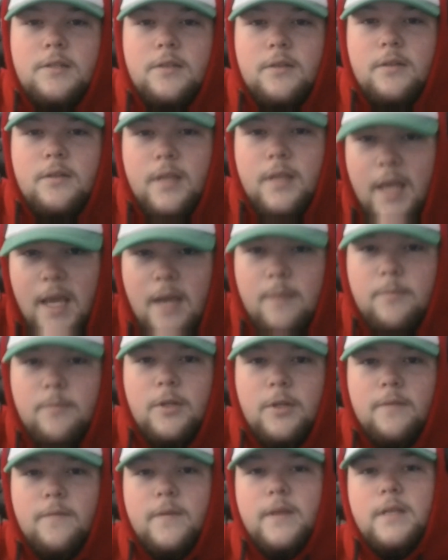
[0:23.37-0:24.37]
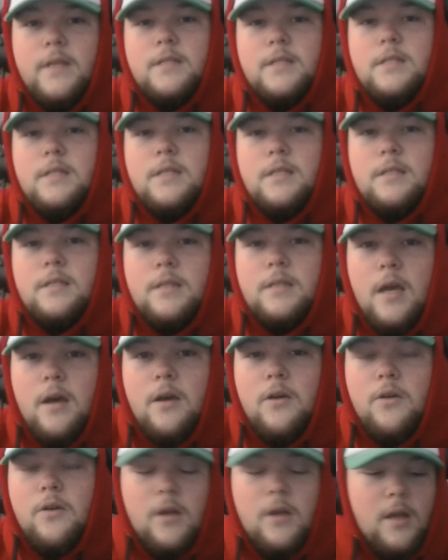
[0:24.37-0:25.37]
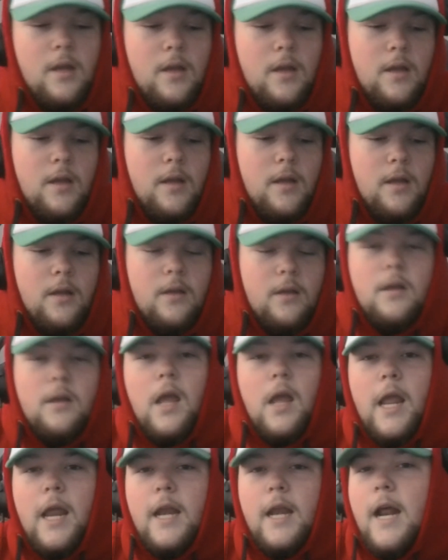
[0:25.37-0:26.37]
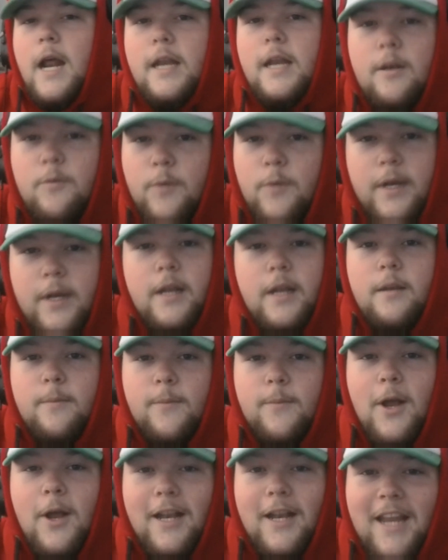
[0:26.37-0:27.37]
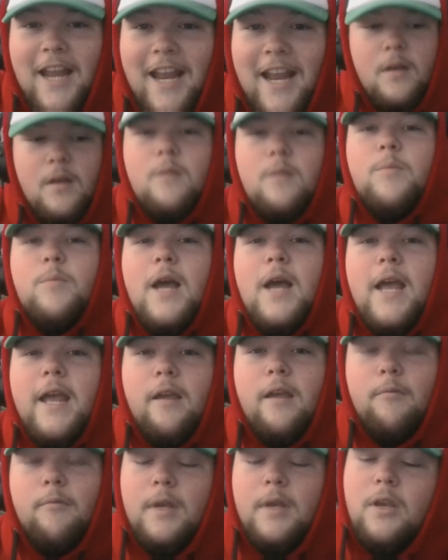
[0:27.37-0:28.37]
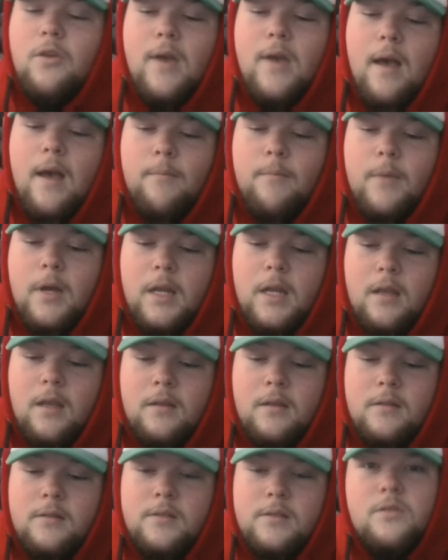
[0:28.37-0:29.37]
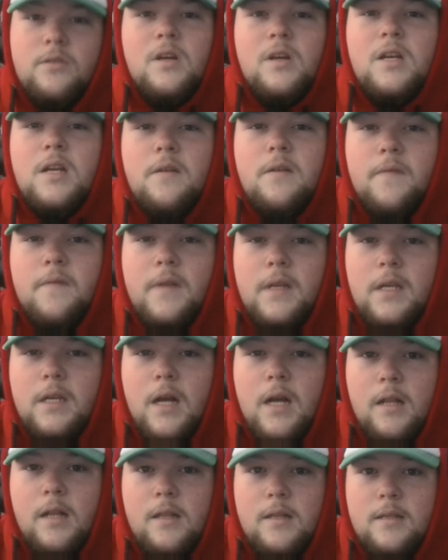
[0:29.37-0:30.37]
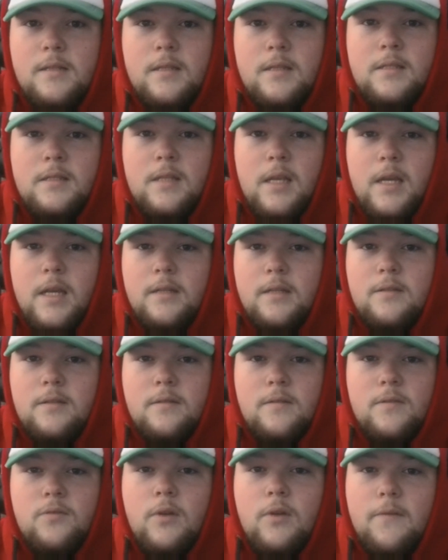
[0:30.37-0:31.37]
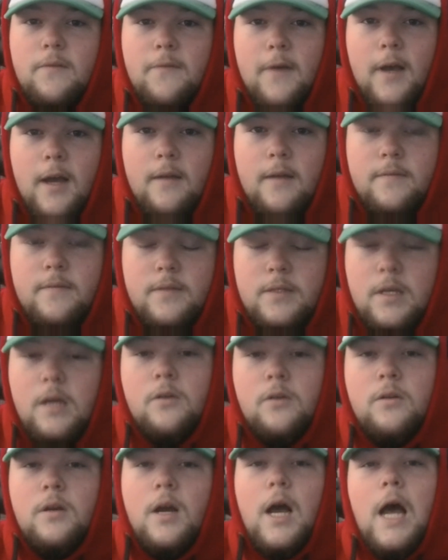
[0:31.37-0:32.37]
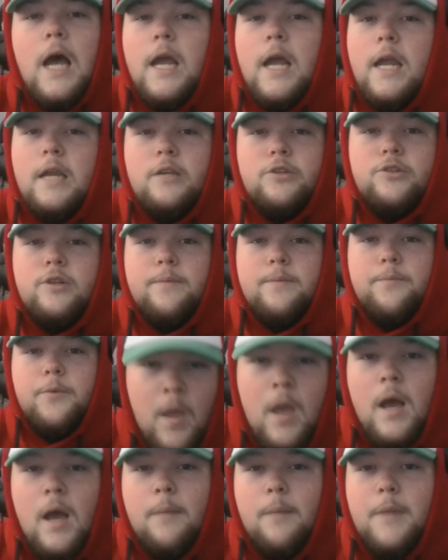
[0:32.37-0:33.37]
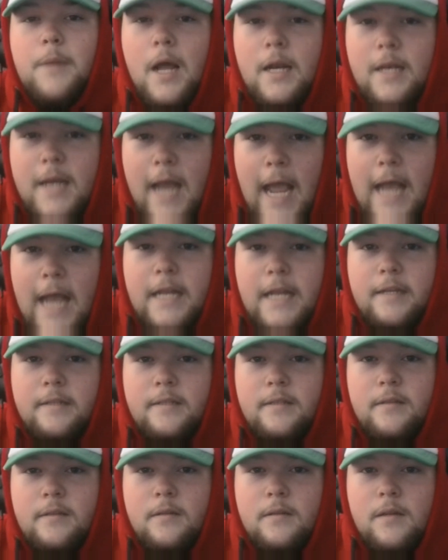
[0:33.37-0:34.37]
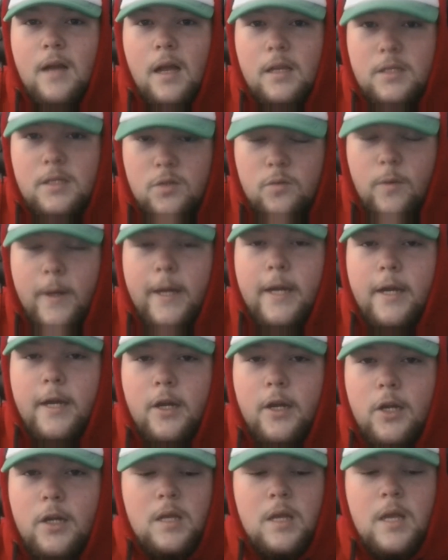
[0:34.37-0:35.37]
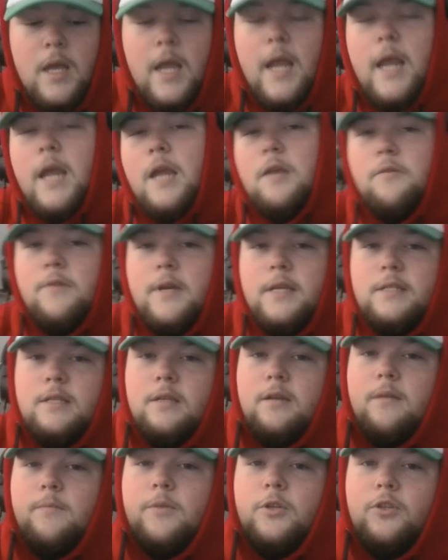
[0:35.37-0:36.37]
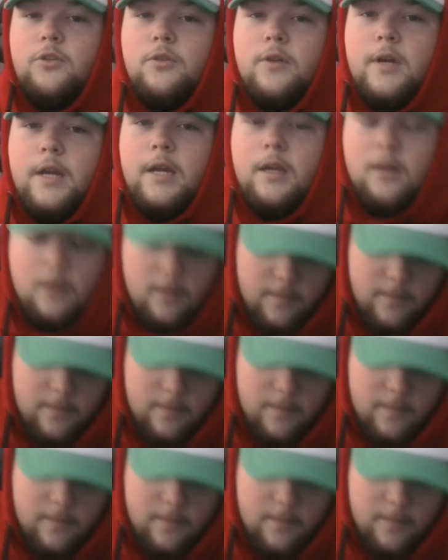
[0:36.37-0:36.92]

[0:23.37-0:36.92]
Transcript: on gambling via CSGO and I didn't win any money. But hey, when you got money, $250 is like 25. So I ain't tripping. I'm not an addict, I swear. And reason number three,